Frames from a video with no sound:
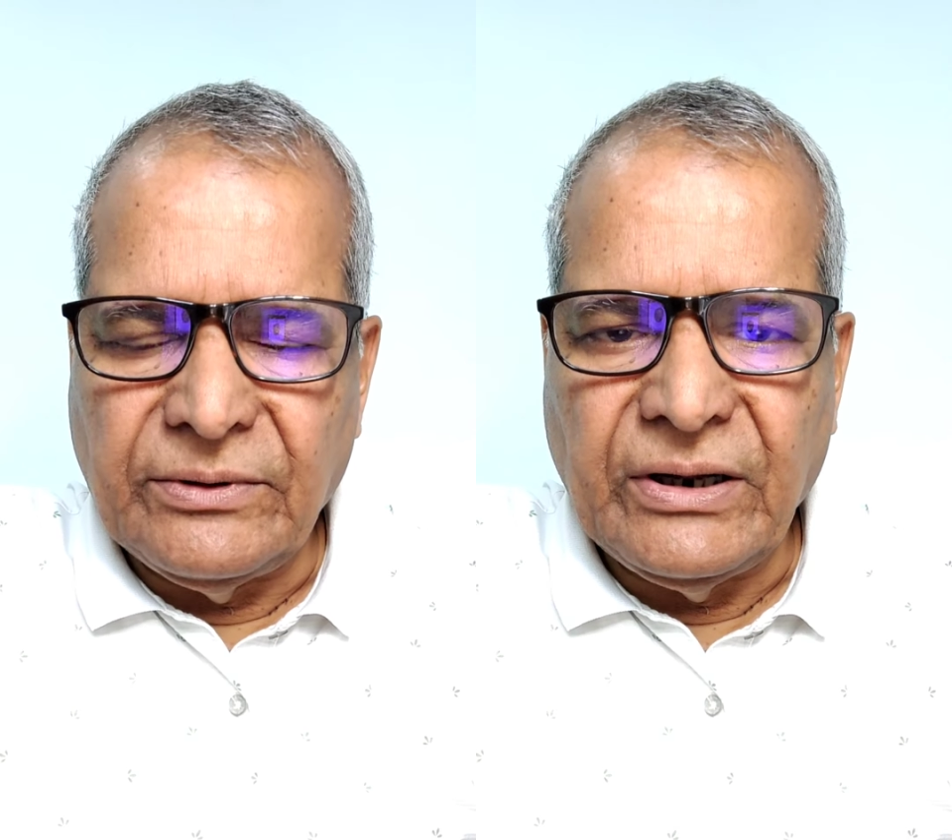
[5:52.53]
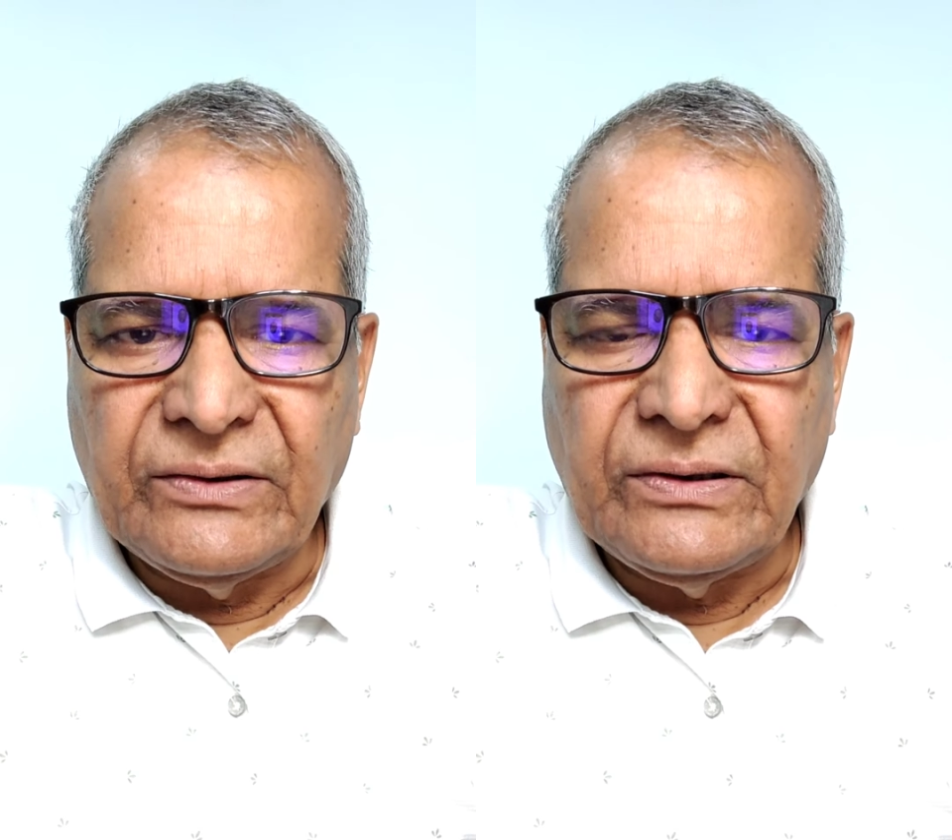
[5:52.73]

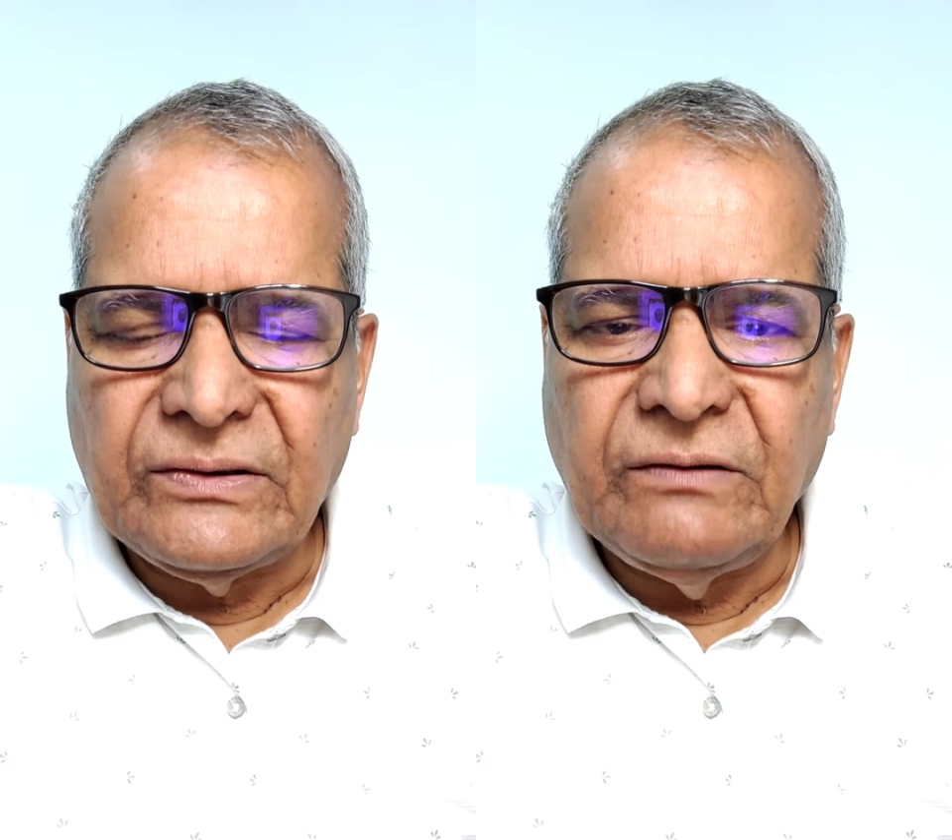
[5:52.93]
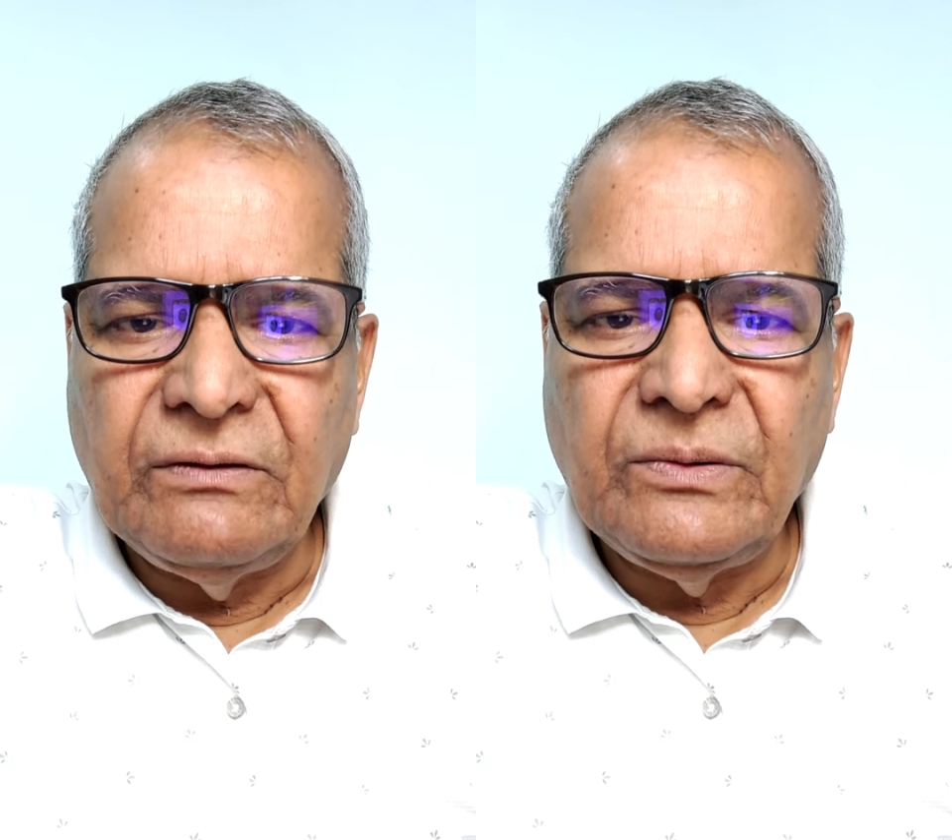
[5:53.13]

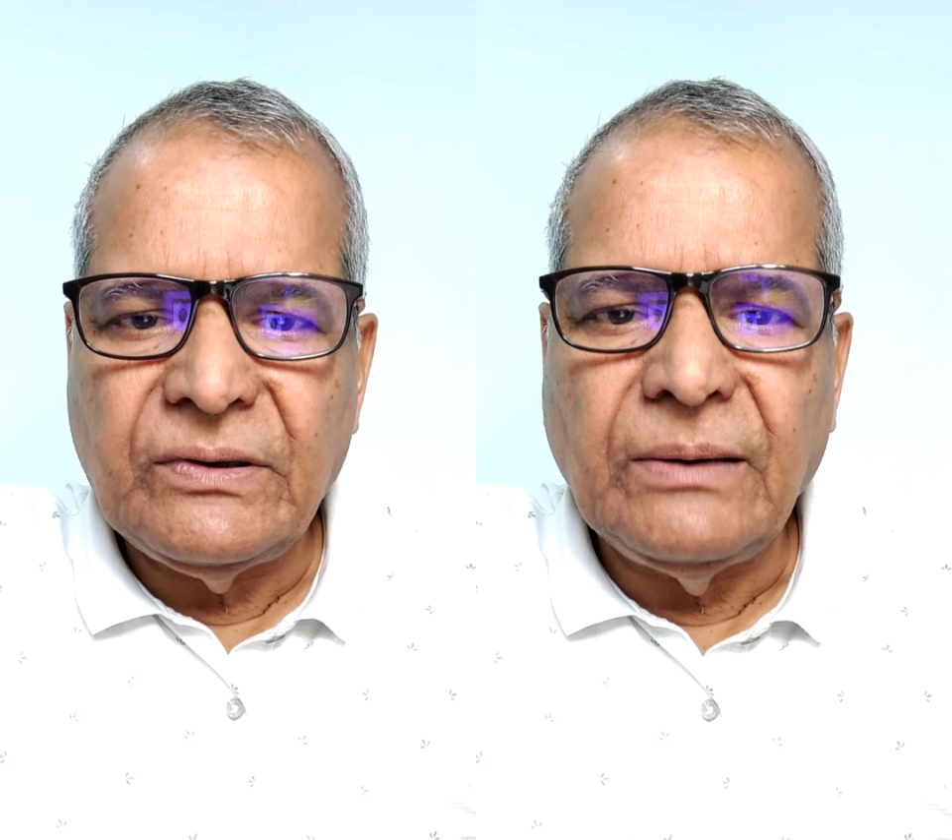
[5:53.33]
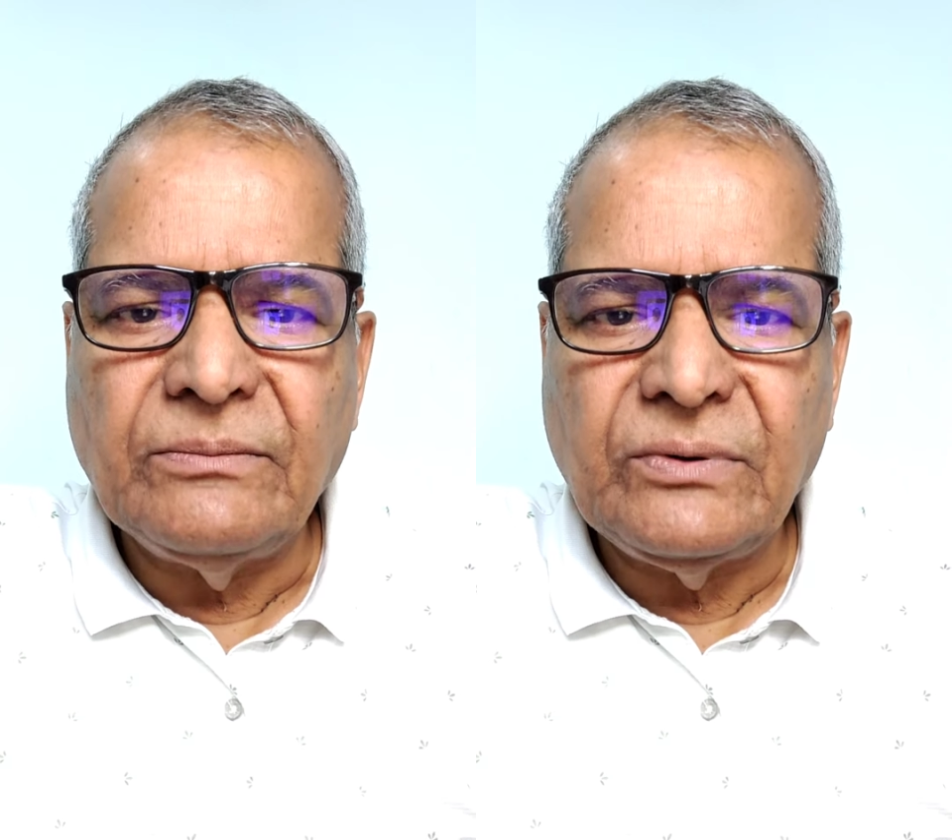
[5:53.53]
dresses. There will be
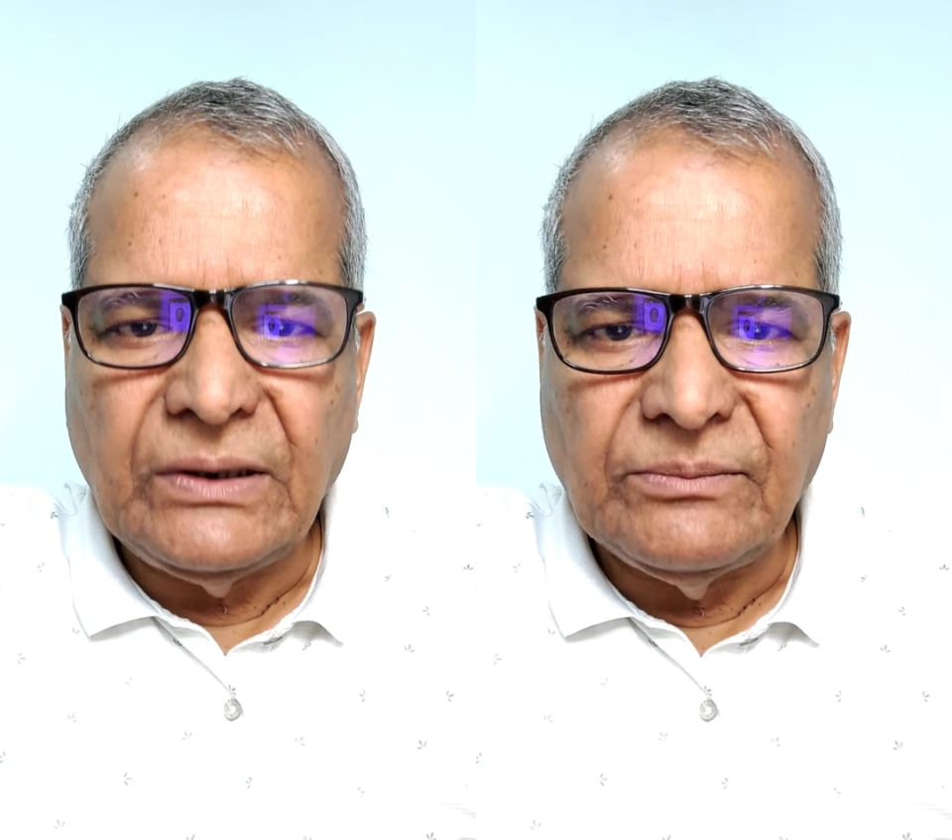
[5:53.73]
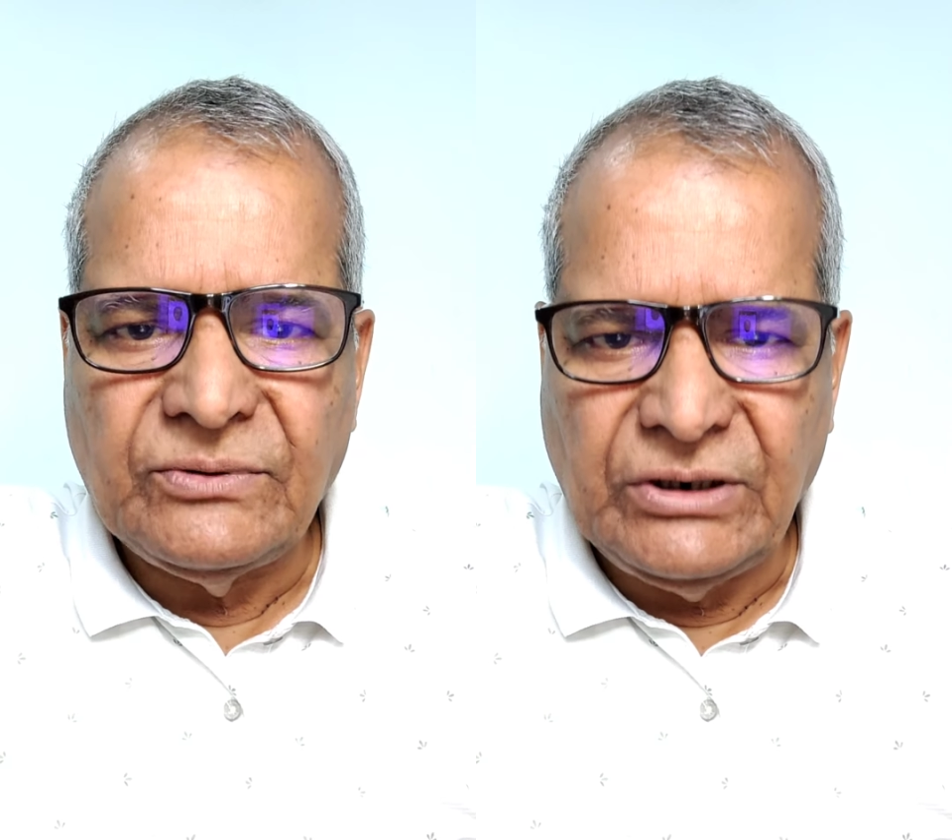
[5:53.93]
some